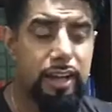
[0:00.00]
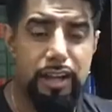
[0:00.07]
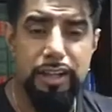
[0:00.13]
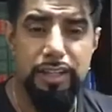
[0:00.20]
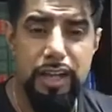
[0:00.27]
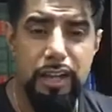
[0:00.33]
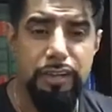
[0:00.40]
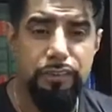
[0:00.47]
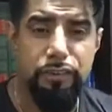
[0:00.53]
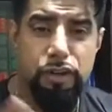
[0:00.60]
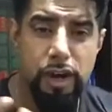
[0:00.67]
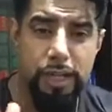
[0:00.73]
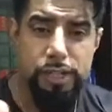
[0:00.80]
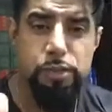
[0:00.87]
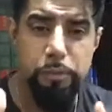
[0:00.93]
I kind of
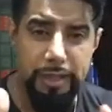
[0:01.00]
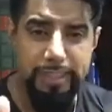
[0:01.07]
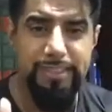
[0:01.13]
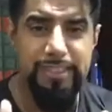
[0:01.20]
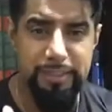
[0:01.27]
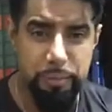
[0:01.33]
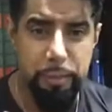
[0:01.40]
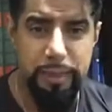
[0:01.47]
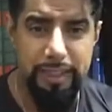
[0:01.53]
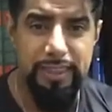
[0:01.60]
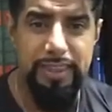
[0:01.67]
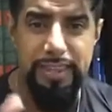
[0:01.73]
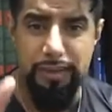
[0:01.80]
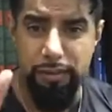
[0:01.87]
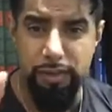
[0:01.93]
graduated with
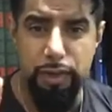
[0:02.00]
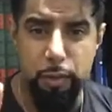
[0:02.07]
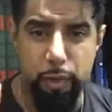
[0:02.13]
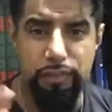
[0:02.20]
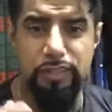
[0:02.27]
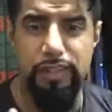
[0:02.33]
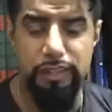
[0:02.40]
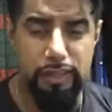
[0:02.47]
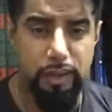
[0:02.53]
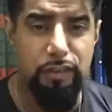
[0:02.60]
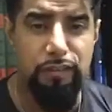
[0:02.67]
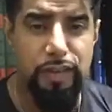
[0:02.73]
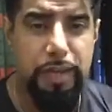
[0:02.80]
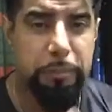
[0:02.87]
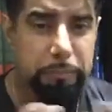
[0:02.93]
their equivalent
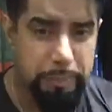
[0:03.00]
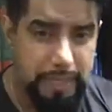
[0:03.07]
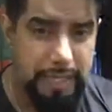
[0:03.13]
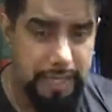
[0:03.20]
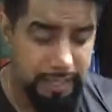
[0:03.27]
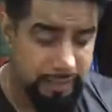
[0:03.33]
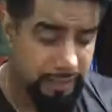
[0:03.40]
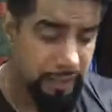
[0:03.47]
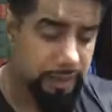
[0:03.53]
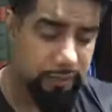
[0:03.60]
of a BA